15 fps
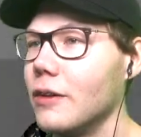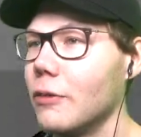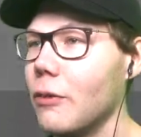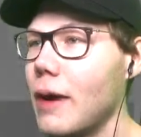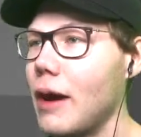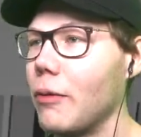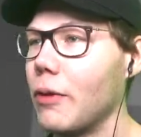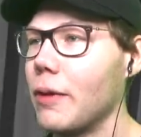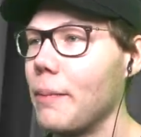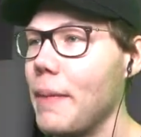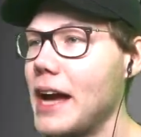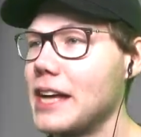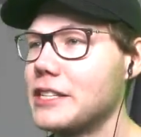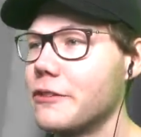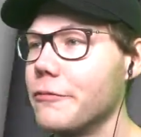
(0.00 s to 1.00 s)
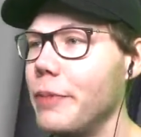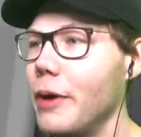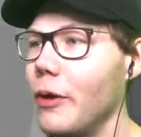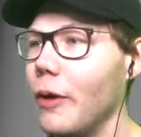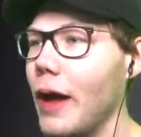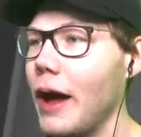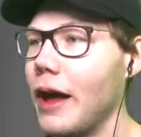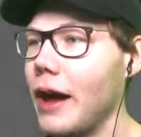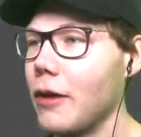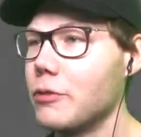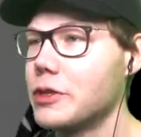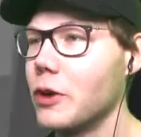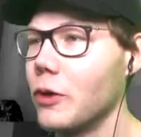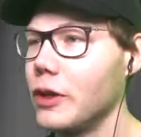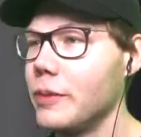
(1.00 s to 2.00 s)
Wow, what a massive boat. I, I would
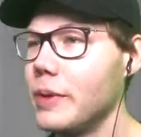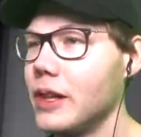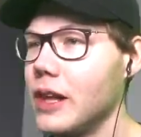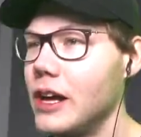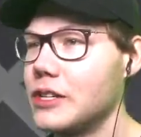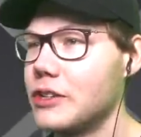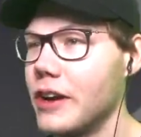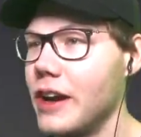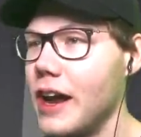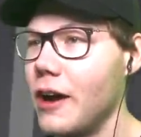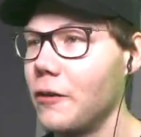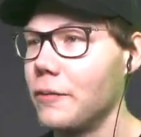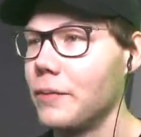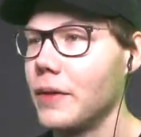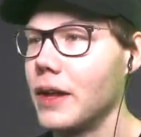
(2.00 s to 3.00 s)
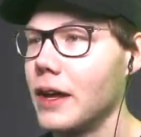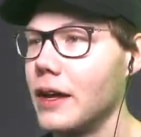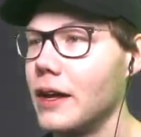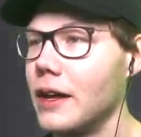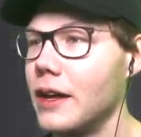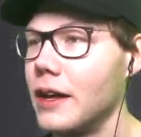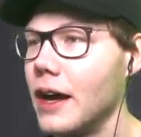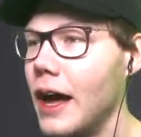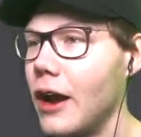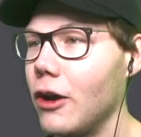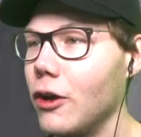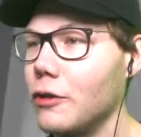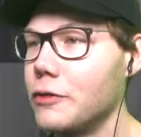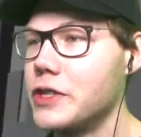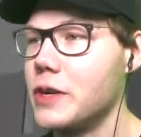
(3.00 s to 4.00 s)
totally be lost right now. I don't
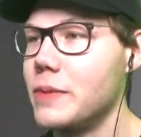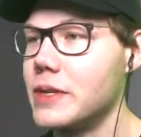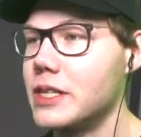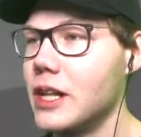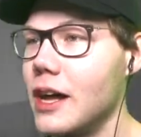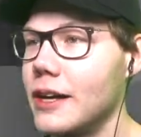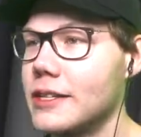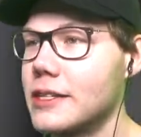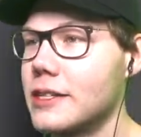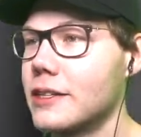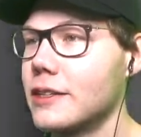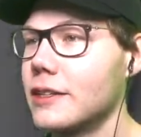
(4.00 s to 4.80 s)
know if Sebee's lost.